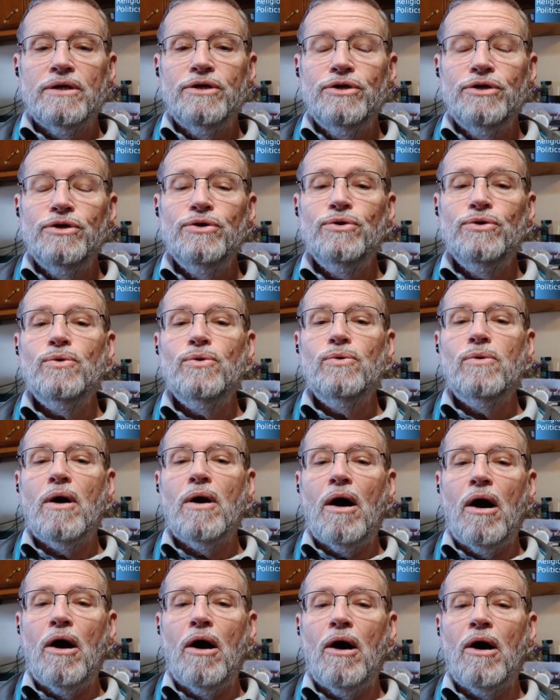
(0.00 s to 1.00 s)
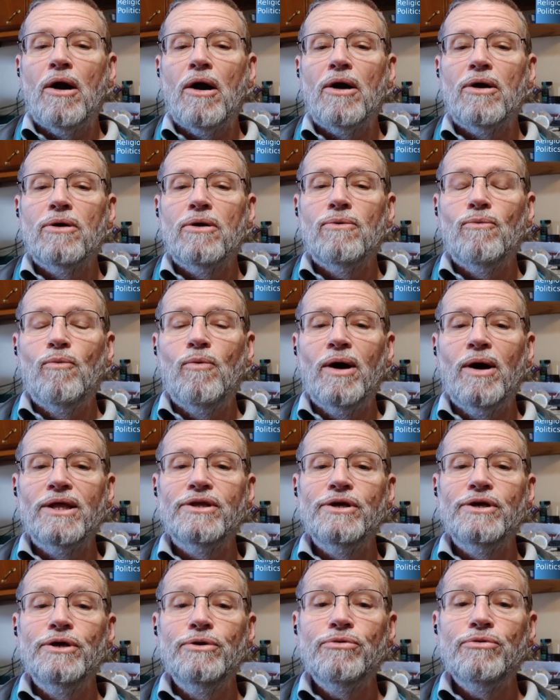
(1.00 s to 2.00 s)
You are,
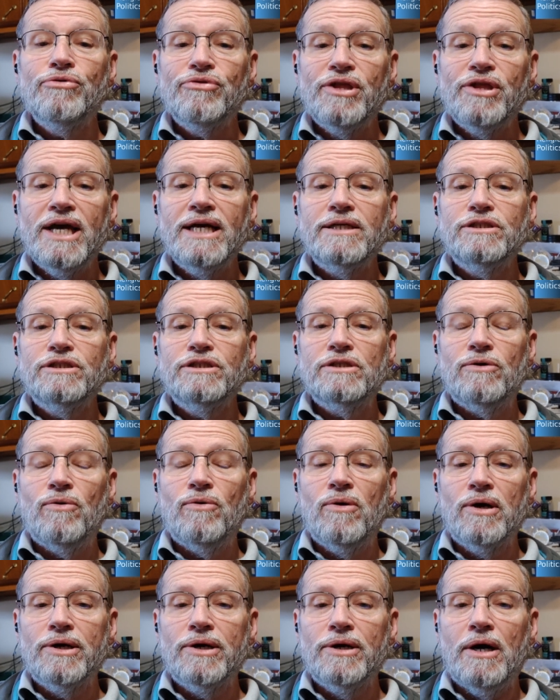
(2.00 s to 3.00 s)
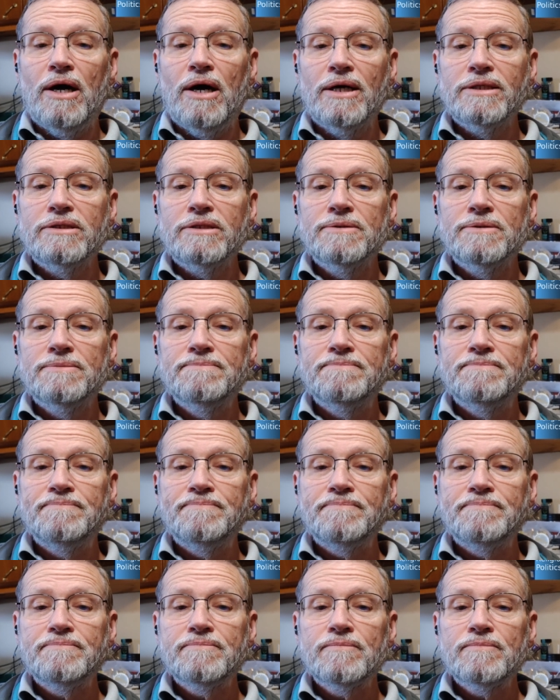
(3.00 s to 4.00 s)
whether you think so or not,
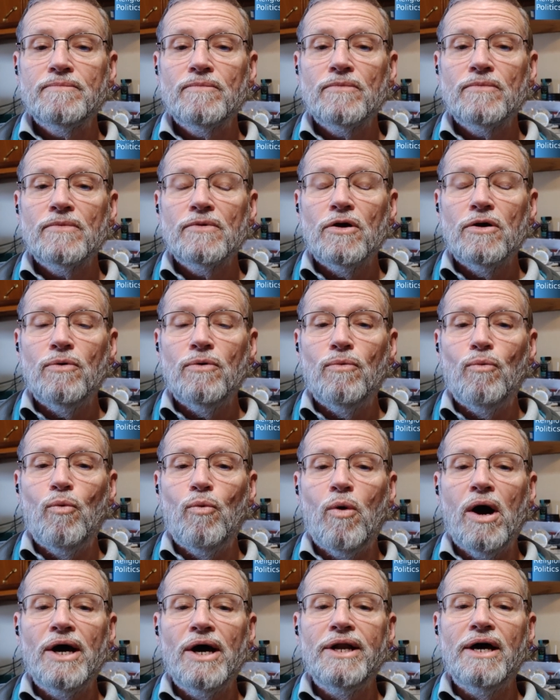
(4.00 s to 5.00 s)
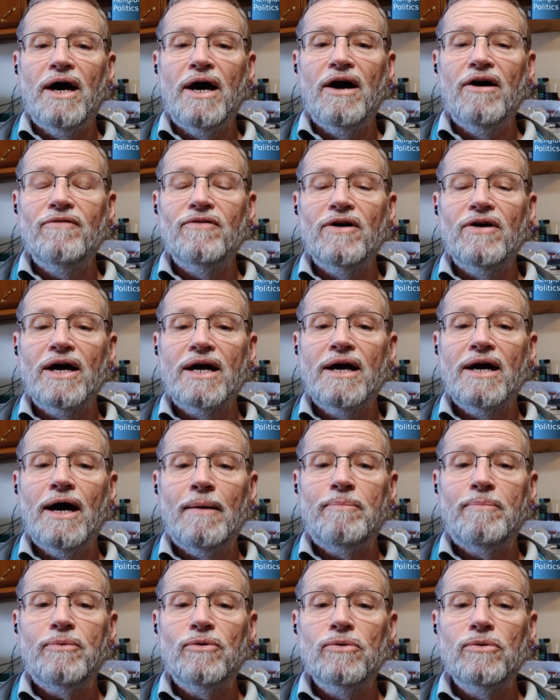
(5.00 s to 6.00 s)
one of a
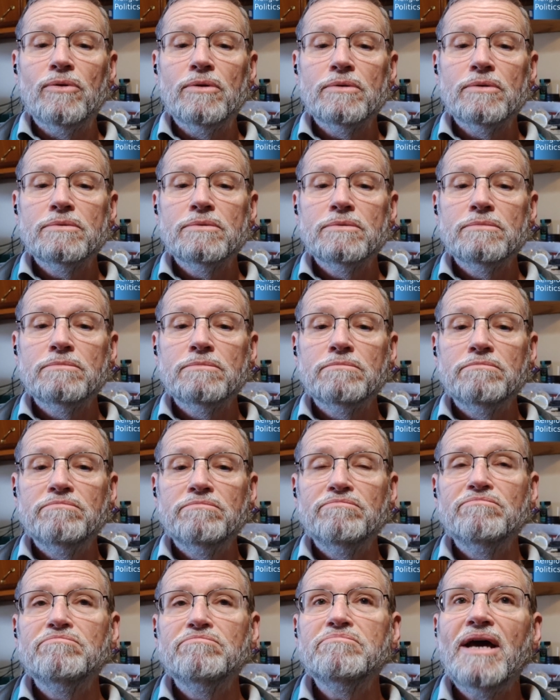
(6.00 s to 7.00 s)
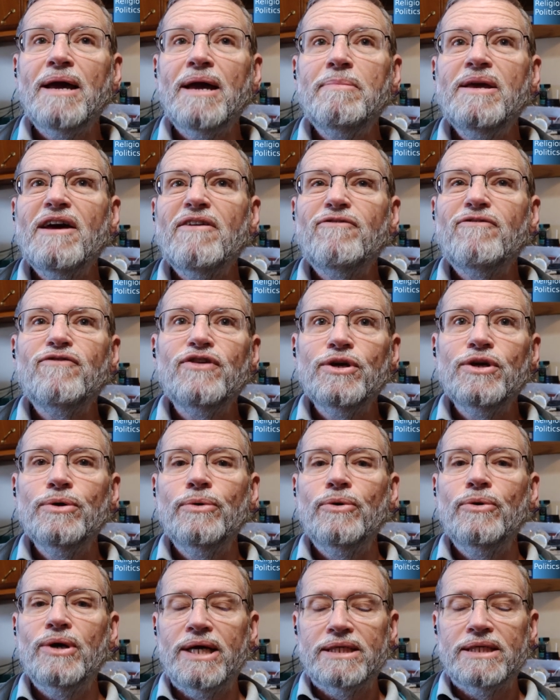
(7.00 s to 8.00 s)
couple, maybe a
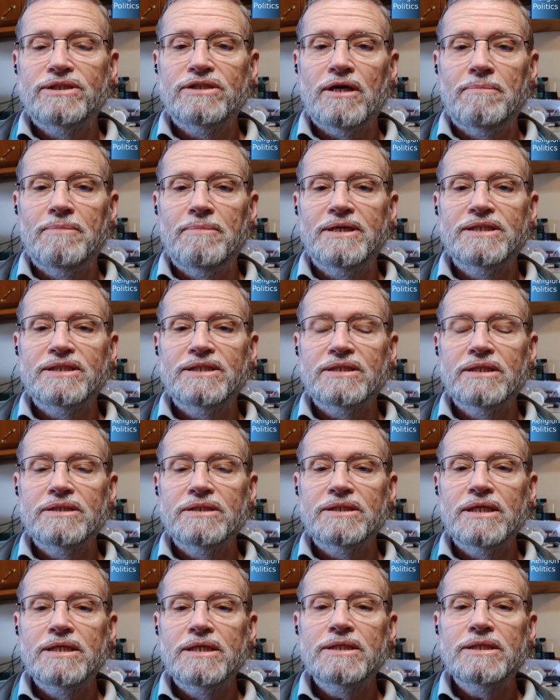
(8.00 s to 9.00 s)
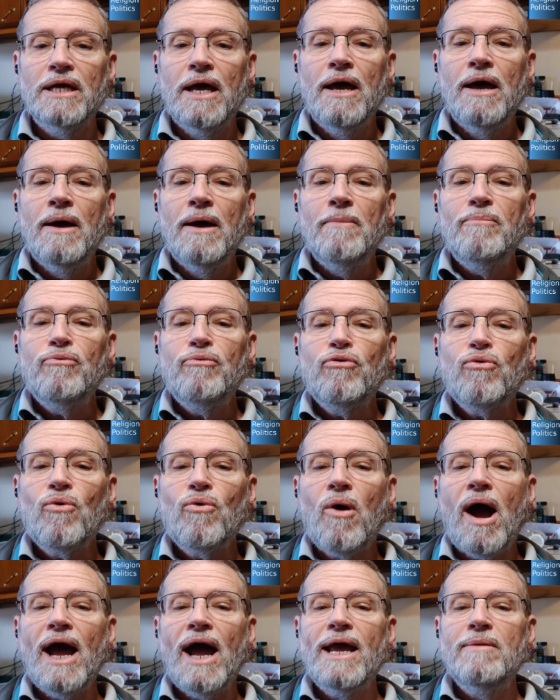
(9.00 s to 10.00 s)
few in some instances,
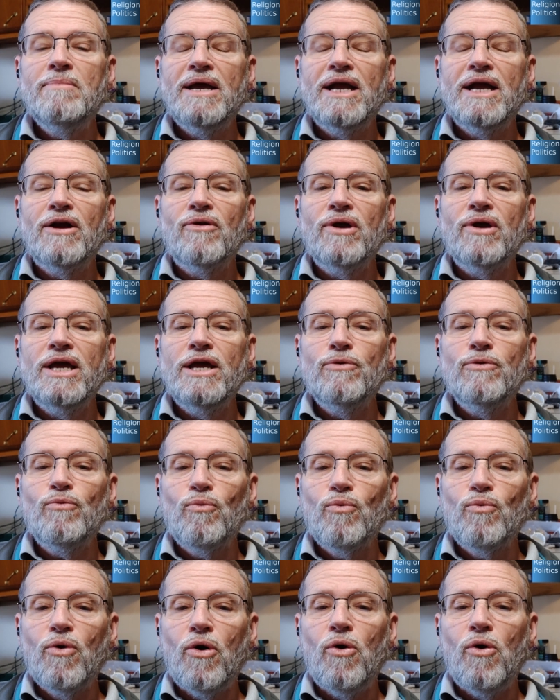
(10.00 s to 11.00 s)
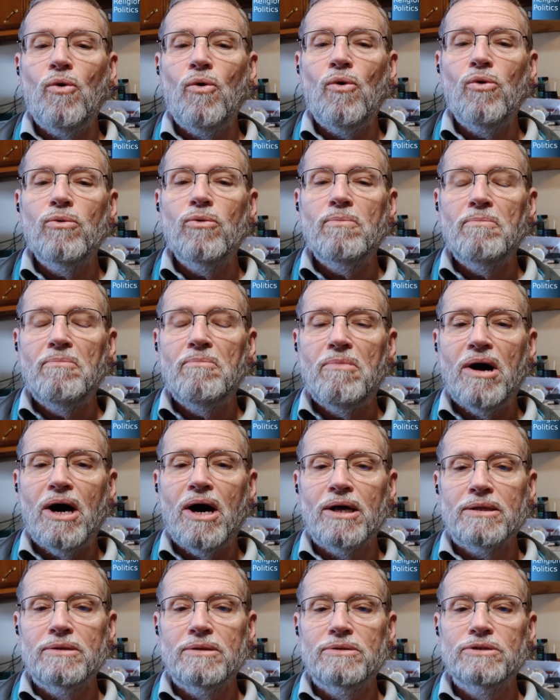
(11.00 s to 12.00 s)
primary role
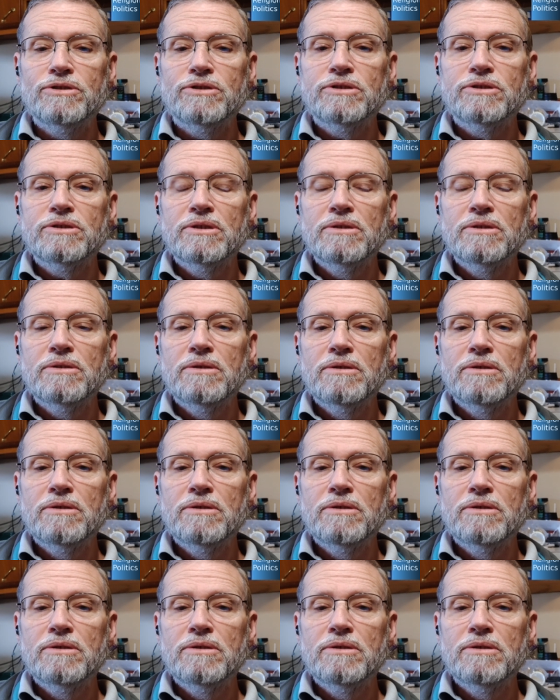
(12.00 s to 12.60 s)
models